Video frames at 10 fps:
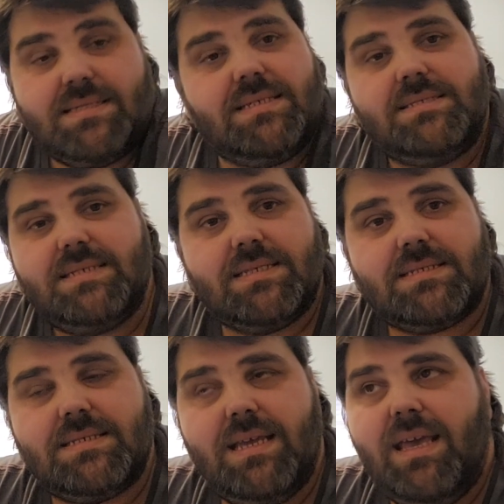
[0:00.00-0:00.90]

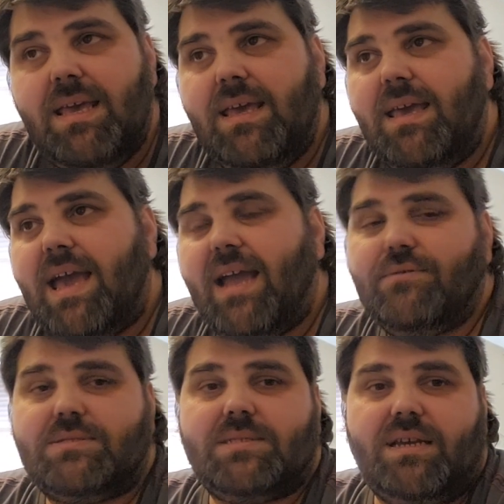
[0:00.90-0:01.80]
exist
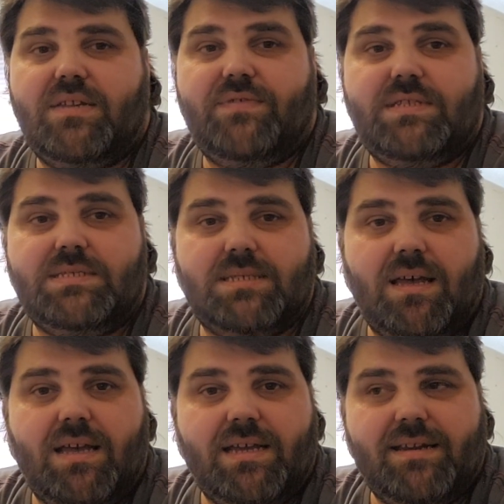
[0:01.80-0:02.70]
outside of a
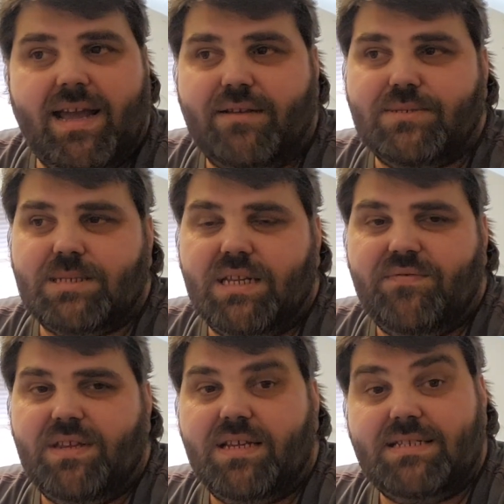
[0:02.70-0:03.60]
design, outside
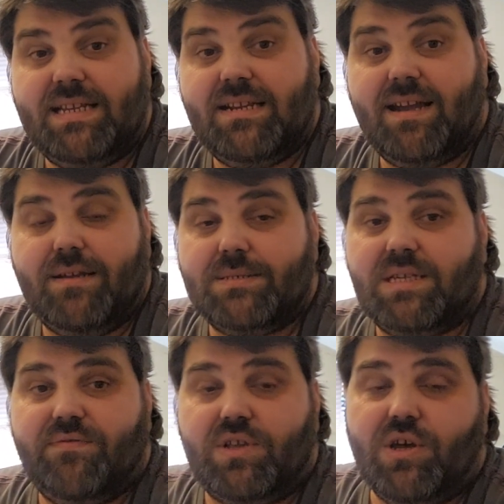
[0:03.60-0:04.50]
of an idea,
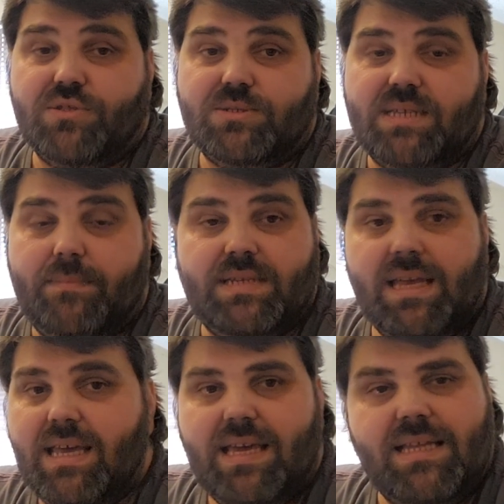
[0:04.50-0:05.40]
outside of a concept.
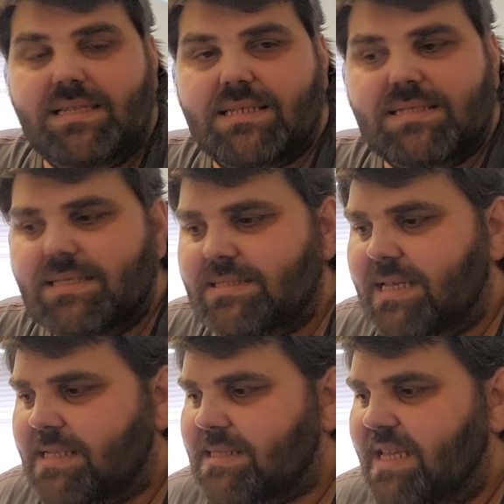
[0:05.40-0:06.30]
It doesn't
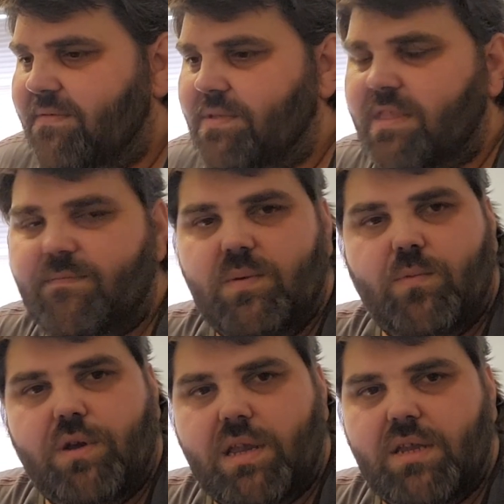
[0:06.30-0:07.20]
exist, even though they've been
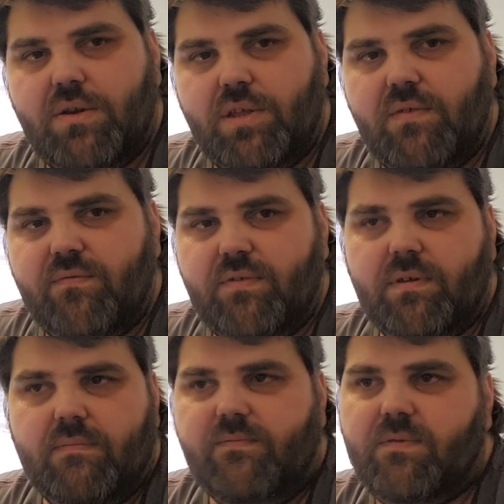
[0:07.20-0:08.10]
working on it
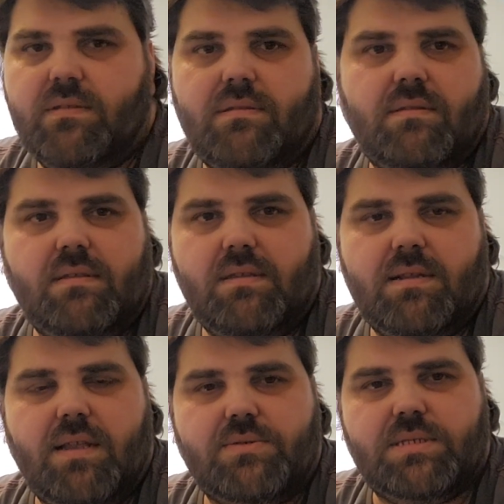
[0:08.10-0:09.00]
for
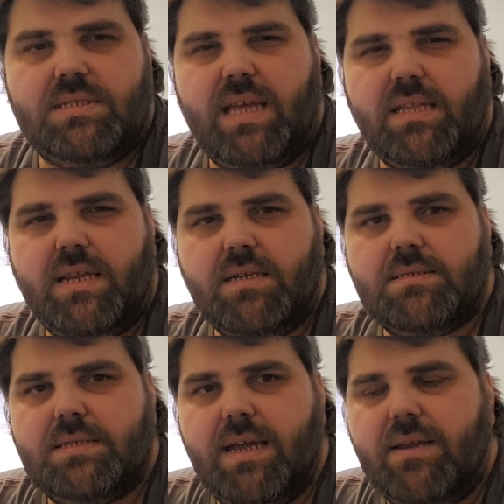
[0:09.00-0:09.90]
close to 10
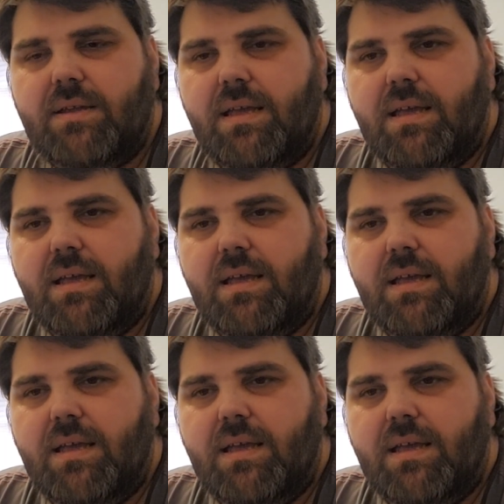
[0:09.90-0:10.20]
years now